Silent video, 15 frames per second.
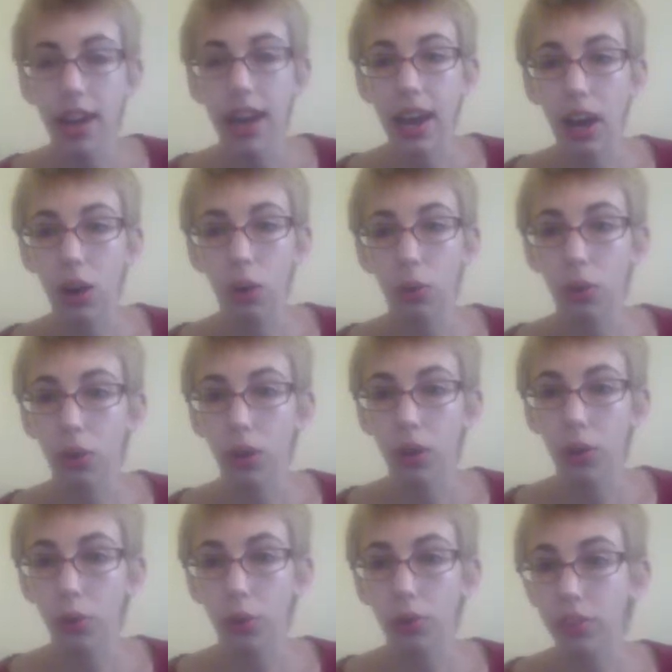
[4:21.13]
Now,
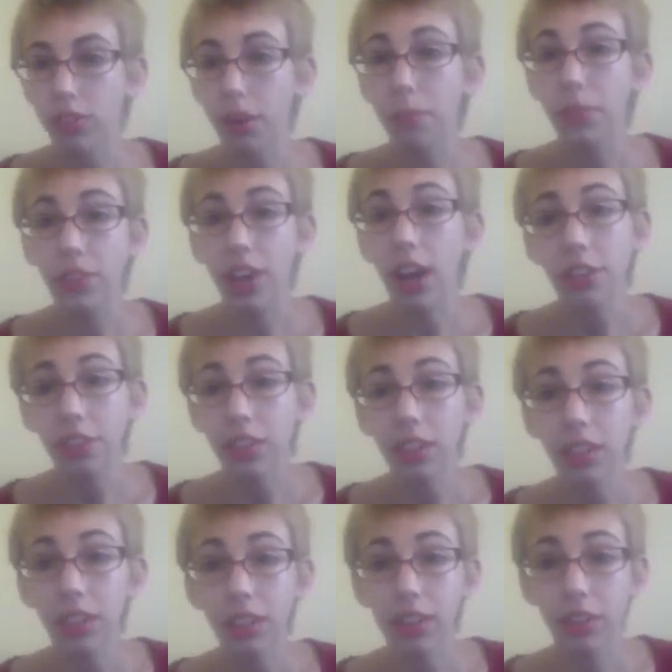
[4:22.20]
some dusty
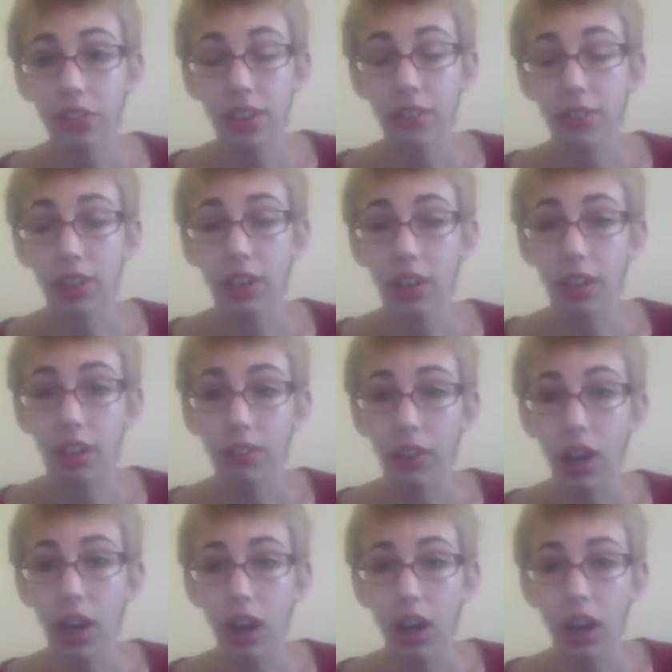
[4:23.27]
litters I've heard of
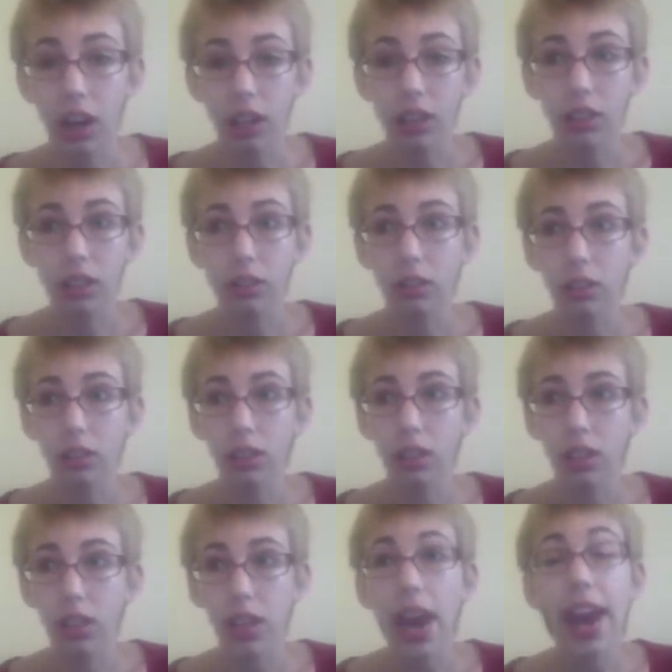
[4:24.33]
are
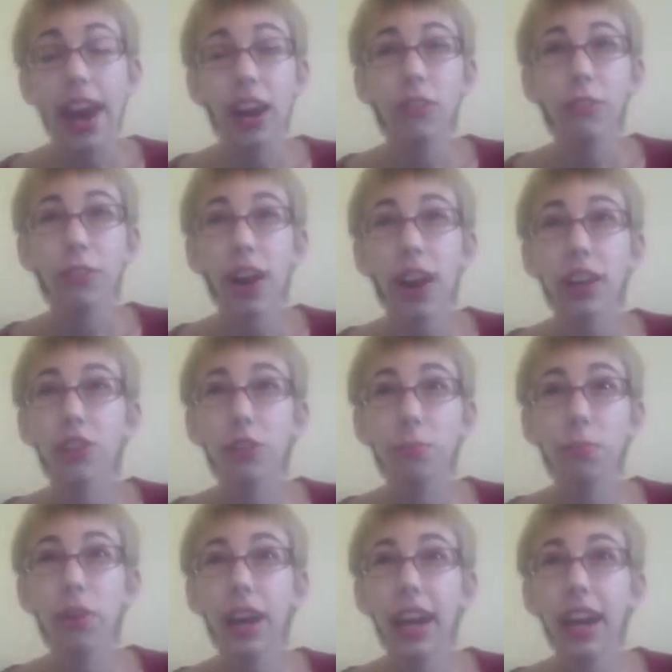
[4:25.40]
Carefresh
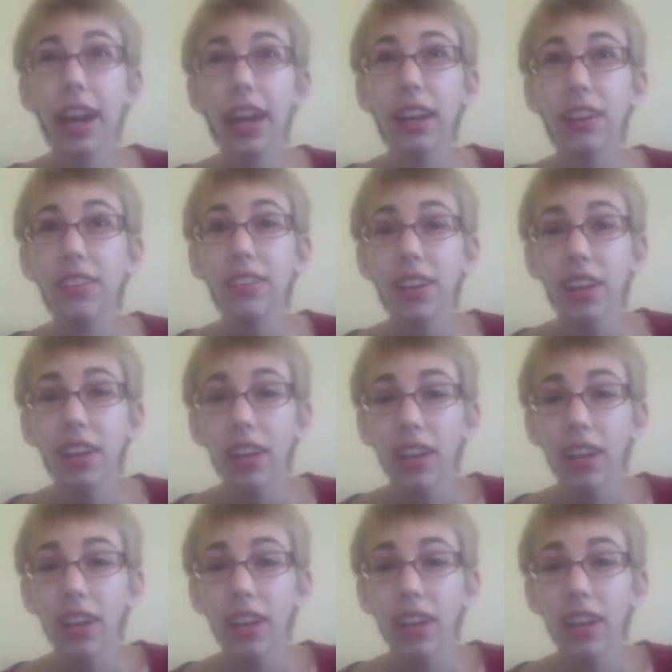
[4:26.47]
brand,